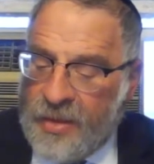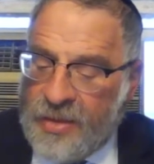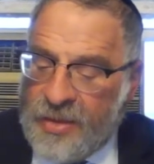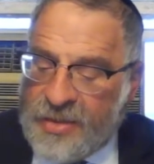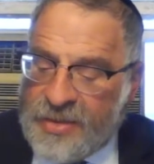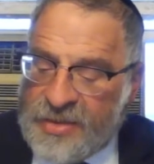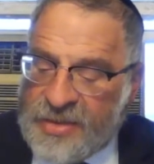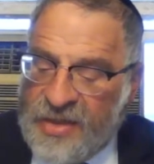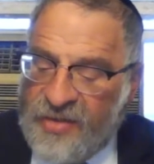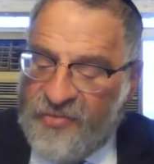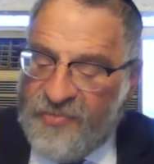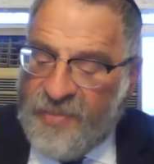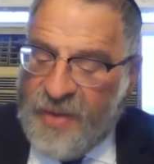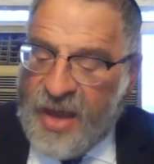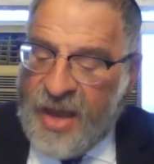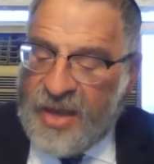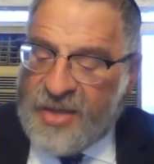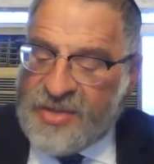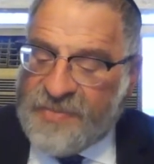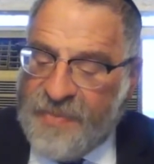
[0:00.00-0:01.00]
Sif
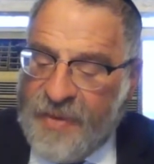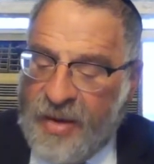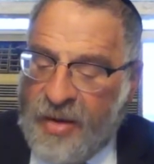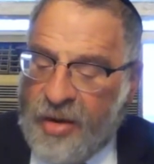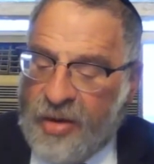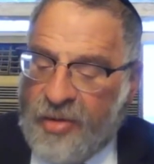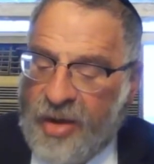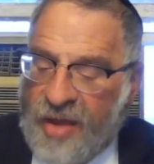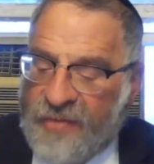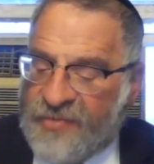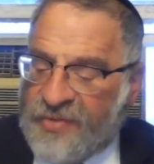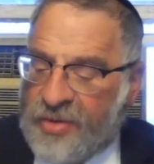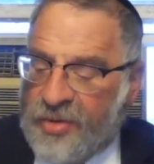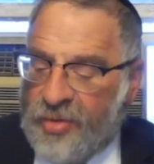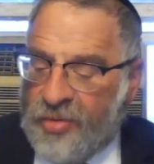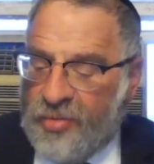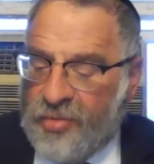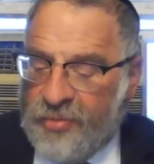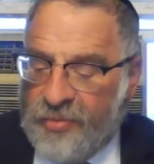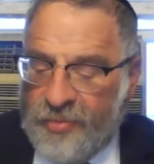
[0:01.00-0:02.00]
Beis, paragraph
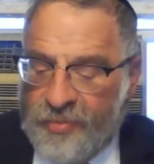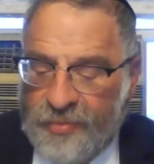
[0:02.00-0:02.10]
2.